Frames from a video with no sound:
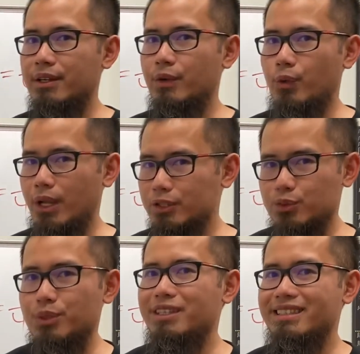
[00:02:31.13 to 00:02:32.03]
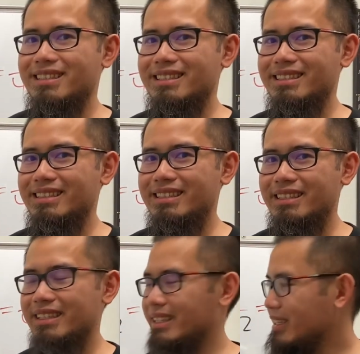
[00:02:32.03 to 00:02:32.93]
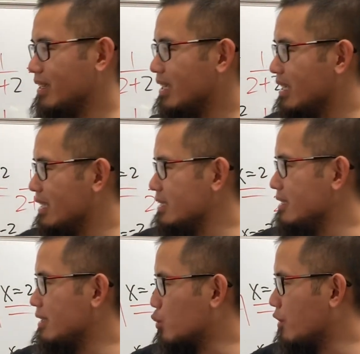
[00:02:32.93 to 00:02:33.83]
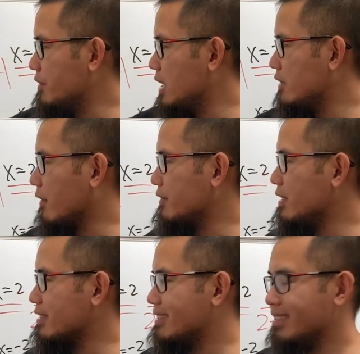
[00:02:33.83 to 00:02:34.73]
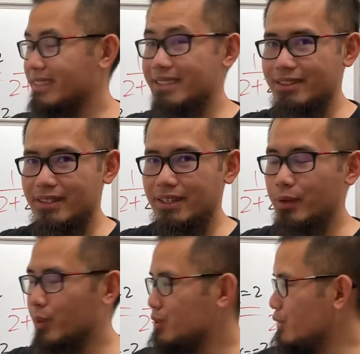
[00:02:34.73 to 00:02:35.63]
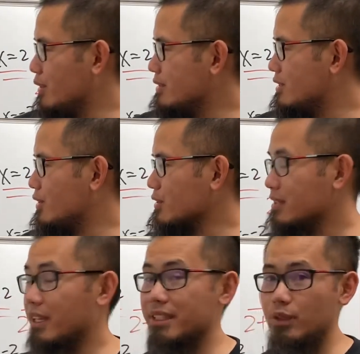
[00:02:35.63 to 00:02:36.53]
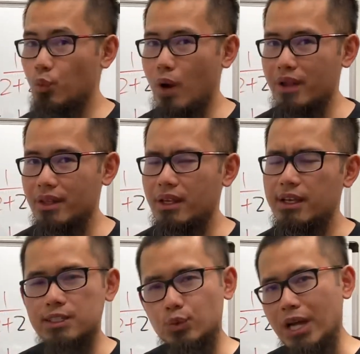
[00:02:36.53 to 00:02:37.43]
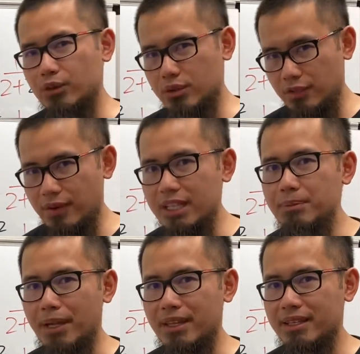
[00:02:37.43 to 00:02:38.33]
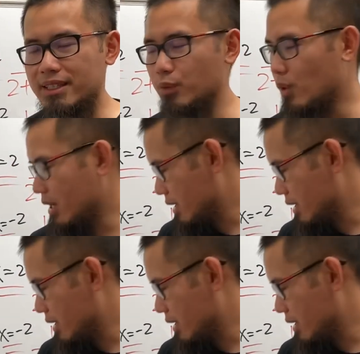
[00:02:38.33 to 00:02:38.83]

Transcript: What else do we need? The derivative of this, which is just negative 1. So we have to divide it by negative 1.